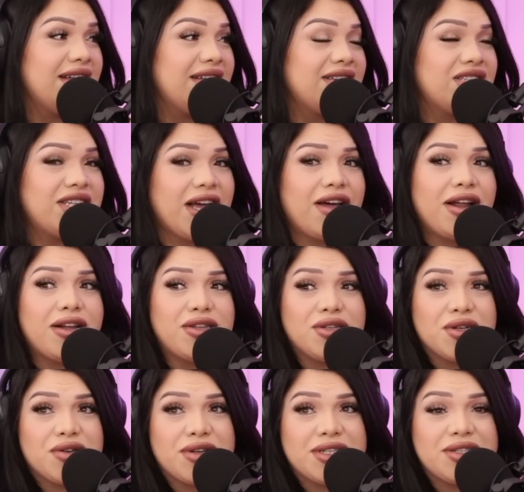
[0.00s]
Shout out to
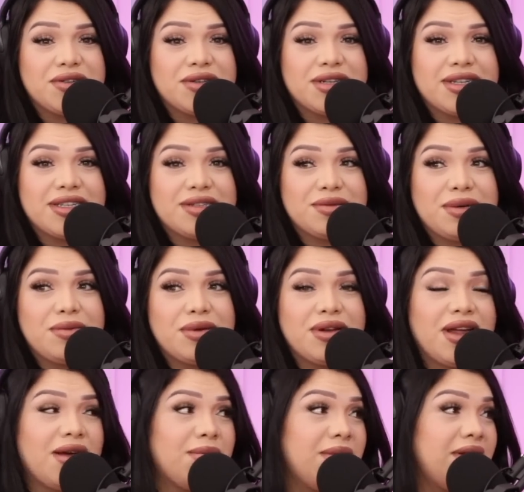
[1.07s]
Crystal because we would
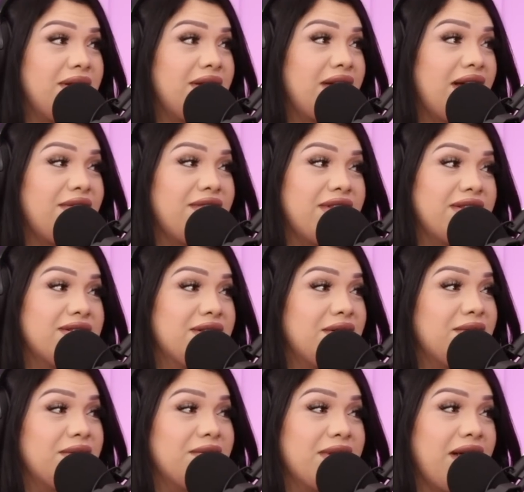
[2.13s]
not be having this
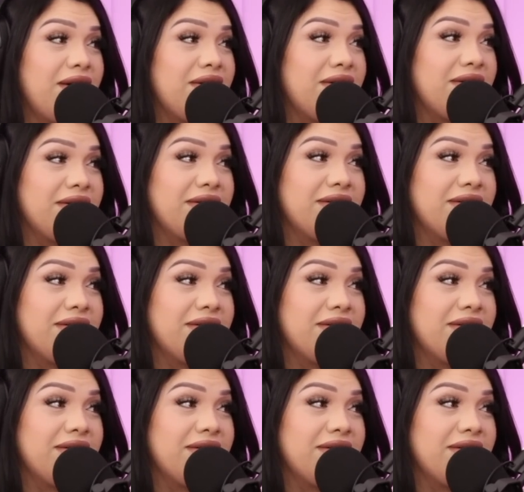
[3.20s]
going without her.